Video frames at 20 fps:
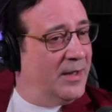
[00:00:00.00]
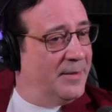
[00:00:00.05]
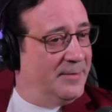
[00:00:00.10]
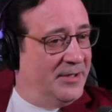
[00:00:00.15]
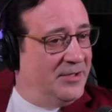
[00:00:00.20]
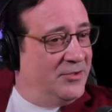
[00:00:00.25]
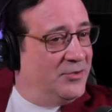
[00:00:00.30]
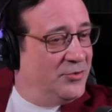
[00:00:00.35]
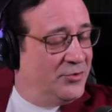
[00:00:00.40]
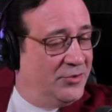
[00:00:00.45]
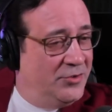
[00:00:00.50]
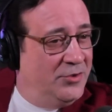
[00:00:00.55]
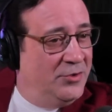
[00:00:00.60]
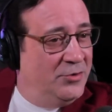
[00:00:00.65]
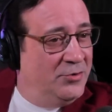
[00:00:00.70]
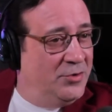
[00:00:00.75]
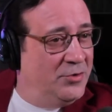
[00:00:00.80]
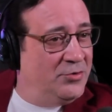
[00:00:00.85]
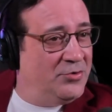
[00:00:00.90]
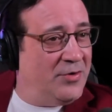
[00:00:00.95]
I mean, you
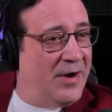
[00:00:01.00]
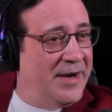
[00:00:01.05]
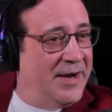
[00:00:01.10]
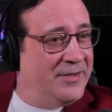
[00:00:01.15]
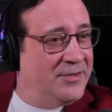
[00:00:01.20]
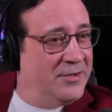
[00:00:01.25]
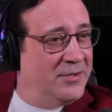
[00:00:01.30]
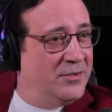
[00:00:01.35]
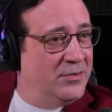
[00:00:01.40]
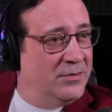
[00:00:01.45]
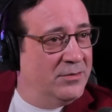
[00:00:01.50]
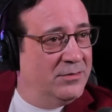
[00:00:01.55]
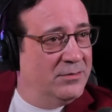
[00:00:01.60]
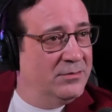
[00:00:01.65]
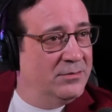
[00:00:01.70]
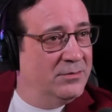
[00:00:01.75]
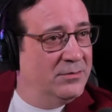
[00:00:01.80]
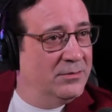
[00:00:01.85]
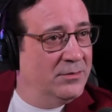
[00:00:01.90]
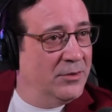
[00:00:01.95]
you do try
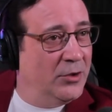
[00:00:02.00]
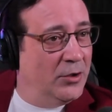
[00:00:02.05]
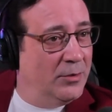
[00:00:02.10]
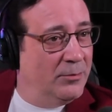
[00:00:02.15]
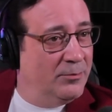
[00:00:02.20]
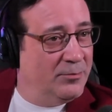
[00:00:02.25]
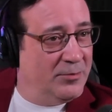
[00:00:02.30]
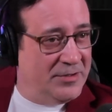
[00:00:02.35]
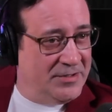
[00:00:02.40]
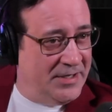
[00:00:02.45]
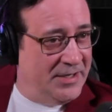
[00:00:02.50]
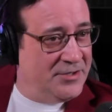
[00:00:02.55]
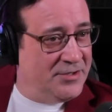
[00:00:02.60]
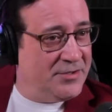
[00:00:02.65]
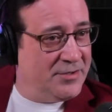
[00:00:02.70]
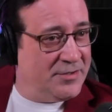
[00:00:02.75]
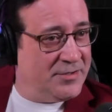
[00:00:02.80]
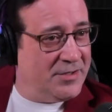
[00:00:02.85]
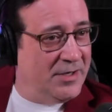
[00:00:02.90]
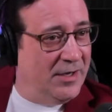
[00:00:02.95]
to
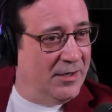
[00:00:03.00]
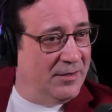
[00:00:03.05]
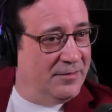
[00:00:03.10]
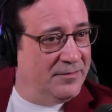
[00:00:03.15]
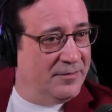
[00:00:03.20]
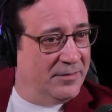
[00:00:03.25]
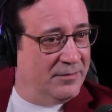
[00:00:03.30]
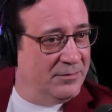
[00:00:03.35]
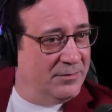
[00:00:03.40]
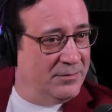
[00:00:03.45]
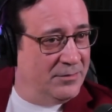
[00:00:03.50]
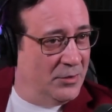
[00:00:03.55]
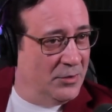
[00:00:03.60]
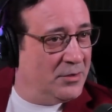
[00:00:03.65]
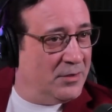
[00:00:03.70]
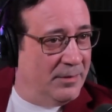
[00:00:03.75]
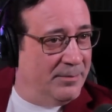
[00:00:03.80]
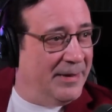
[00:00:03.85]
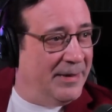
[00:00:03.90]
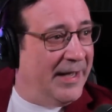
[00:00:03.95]
present yourself,
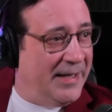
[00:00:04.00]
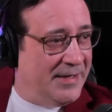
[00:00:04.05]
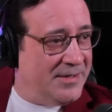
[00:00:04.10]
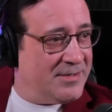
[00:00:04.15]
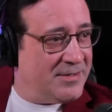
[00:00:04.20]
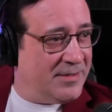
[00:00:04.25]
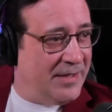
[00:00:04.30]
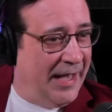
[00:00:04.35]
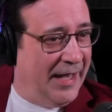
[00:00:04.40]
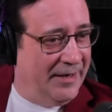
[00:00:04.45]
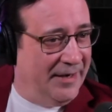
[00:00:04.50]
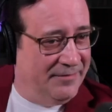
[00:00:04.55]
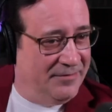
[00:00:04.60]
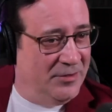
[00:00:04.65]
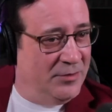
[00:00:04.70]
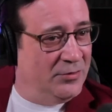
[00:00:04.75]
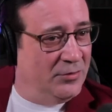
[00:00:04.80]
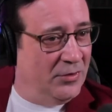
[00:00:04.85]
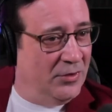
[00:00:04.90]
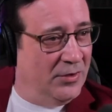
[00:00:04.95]
look the best at a
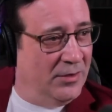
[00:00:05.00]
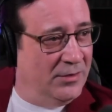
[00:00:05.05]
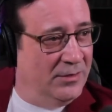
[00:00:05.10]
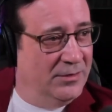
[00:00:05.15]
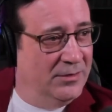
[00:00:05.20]
funeral.